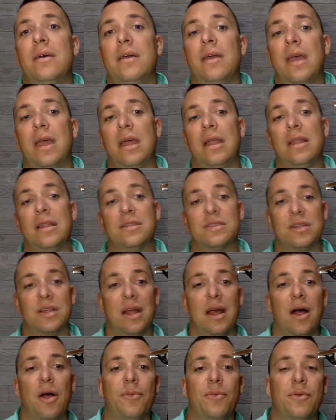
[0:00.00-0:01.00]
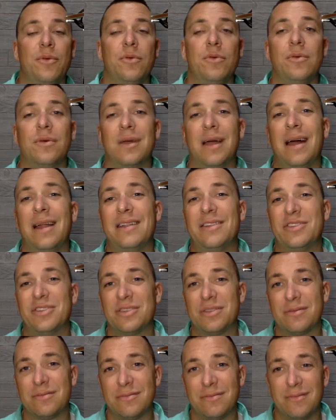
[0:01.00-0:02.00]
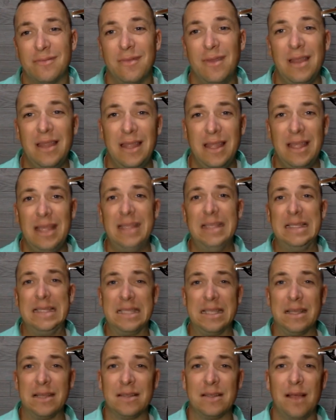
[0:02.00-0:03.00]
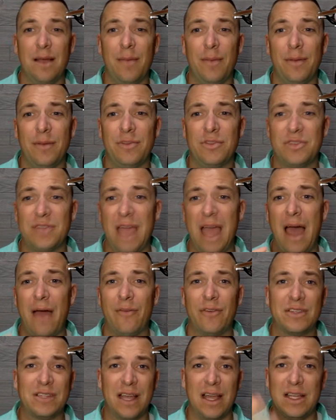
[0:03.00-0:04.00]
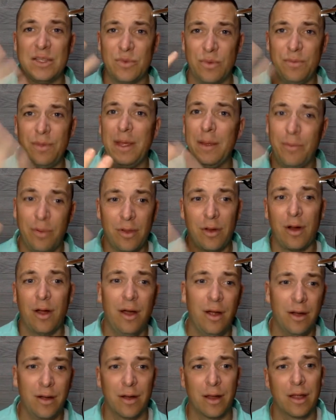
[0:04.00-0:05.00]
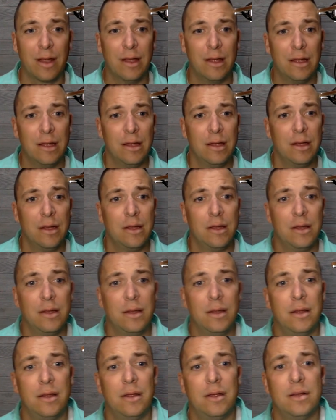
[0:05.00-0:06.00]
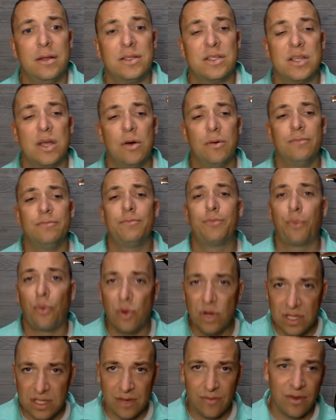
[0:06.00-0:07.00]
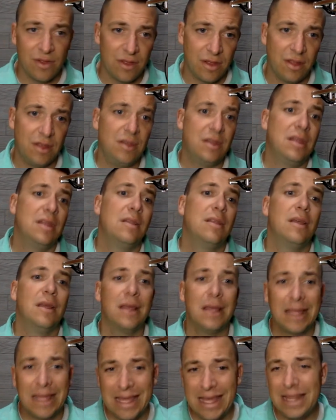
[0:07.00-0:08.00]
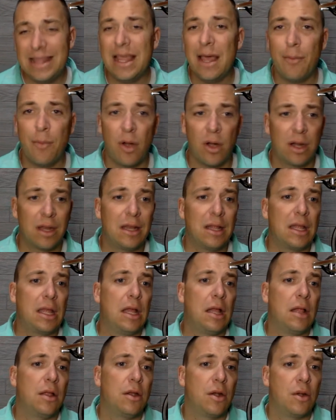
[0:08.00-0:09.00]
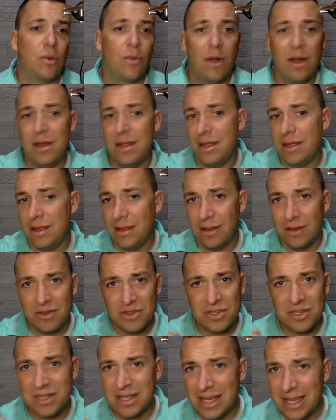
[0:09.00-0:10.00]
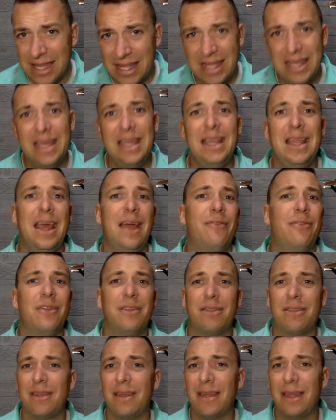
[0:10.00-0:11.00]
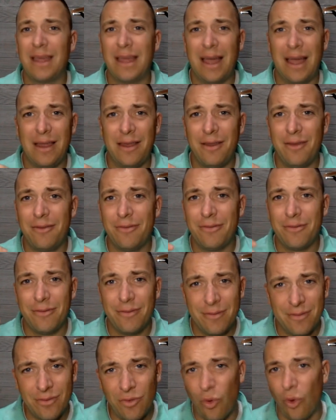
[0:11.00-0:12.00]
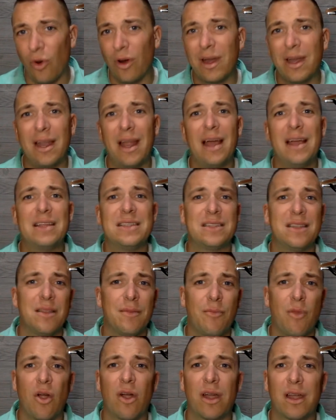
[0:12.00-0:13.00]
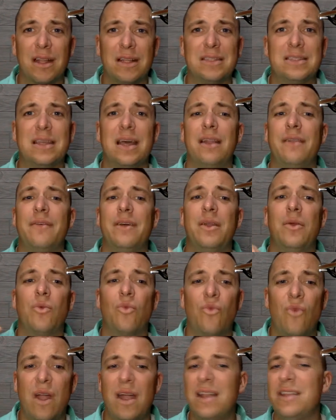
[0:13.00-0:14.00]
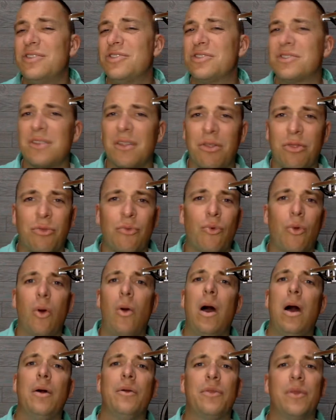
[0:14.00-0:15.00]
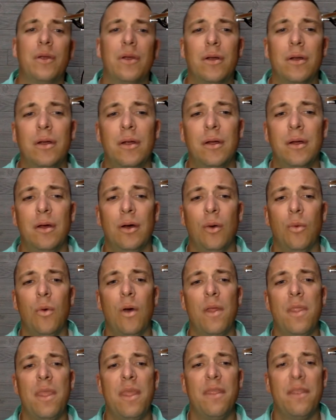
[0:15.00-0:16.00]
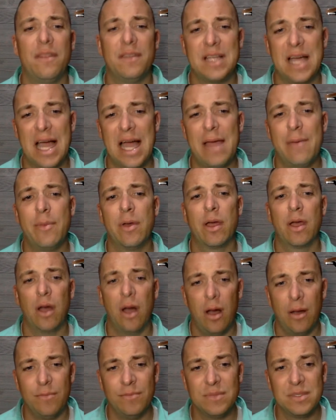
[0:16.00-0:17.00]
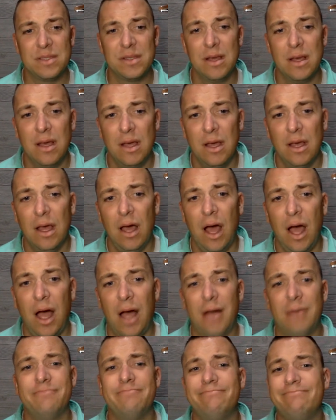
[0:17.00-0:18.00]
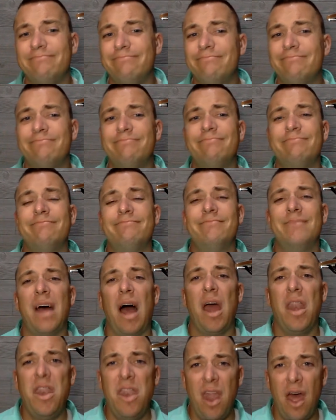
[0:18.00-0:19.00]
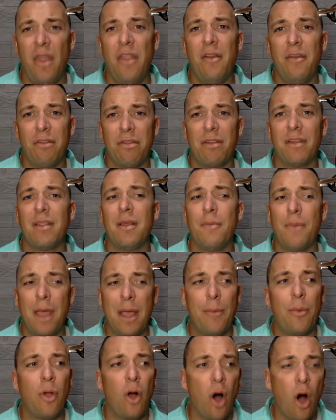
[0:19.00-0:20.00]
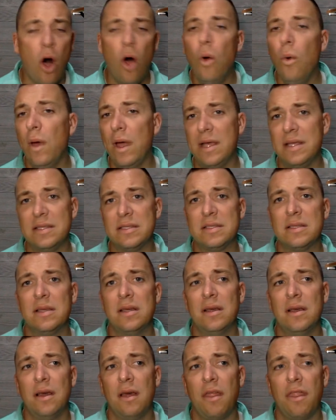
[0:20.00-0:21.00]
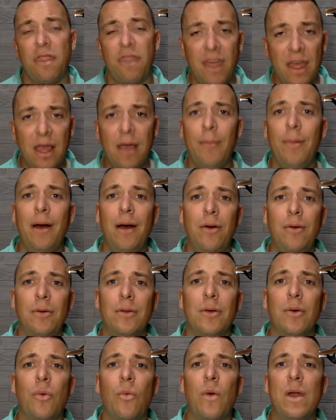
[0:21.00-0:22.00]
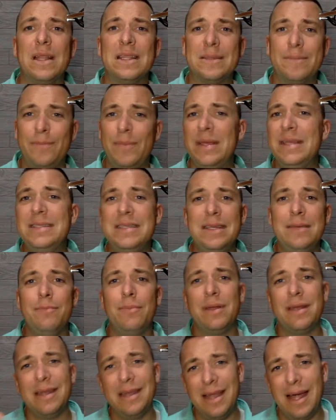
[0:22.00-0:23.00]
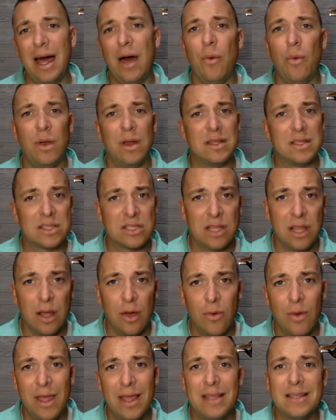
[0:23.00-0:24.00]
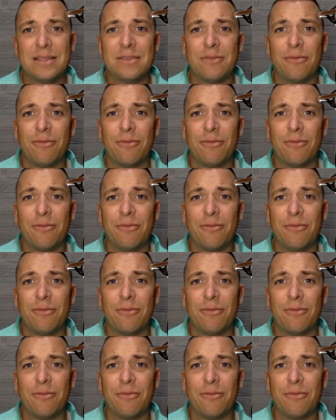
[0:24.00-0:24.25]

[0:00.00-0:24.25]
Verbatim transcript: And it's going to help you kind of just ease things up and just advertise when people are hungry. So print everything you need. Get that marketing calendar ready. Just get everything kind of organized on the marketing side of it and ready just to throw out there when the time comes. Um, another thing that people always think about when it's busy but not when it's slow is